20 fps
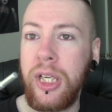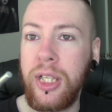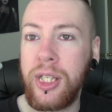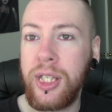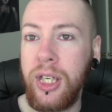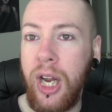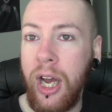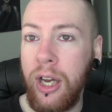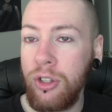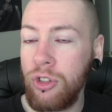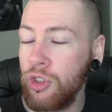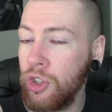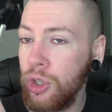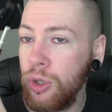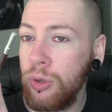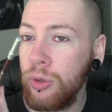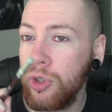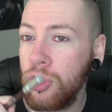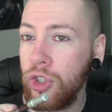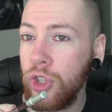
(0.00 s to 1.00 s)
It's not
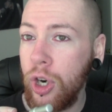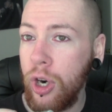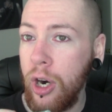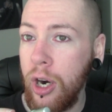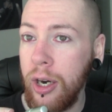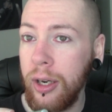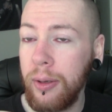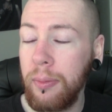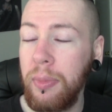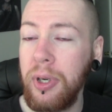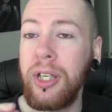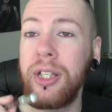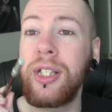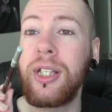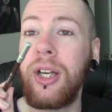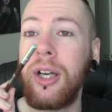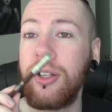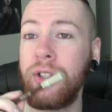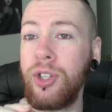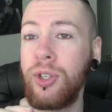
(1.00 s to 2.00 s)
too dark, but it's
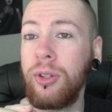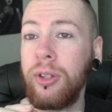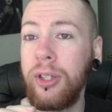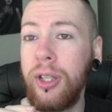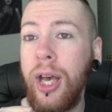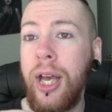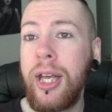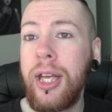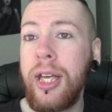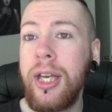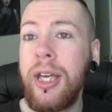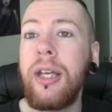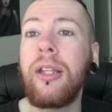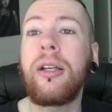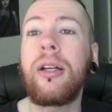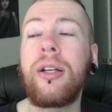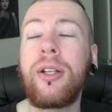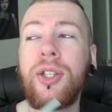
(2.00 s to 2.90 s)
not too light either.